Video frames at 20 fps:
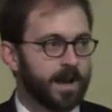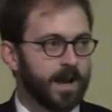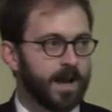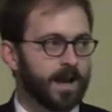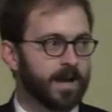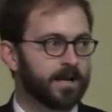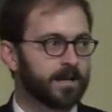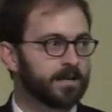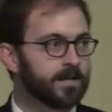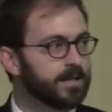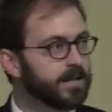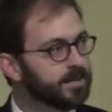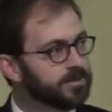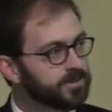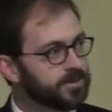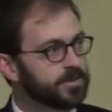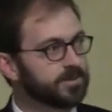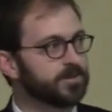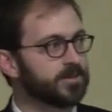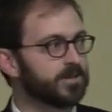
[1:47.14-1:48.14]
And in
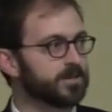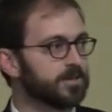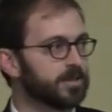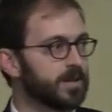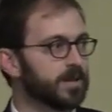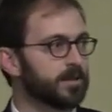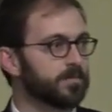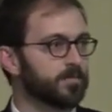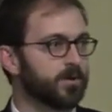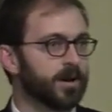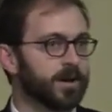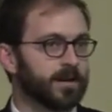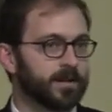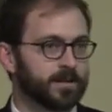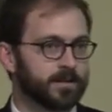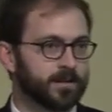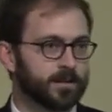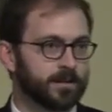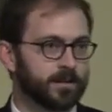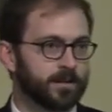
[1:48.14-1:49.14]
addition to just
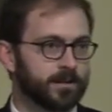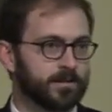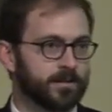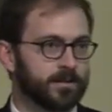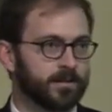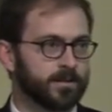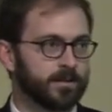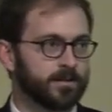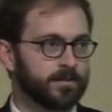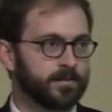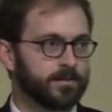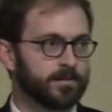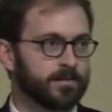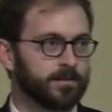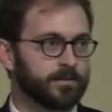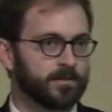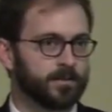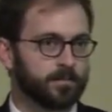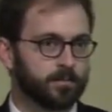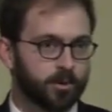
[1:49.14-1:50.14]
celebrating the,
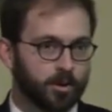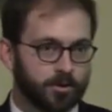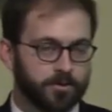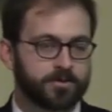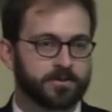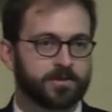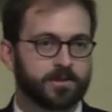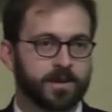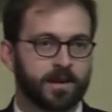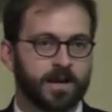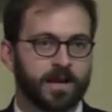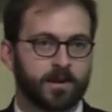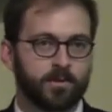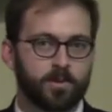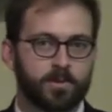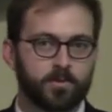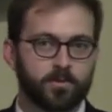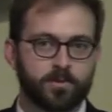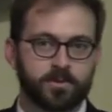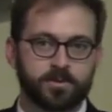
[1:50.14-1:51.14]
the, the birthday,
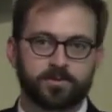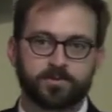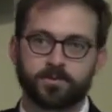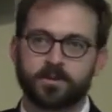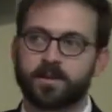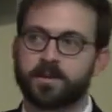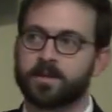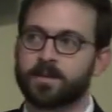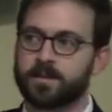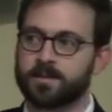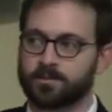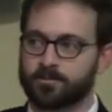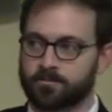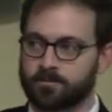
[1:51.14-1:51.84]
we want to treat it as a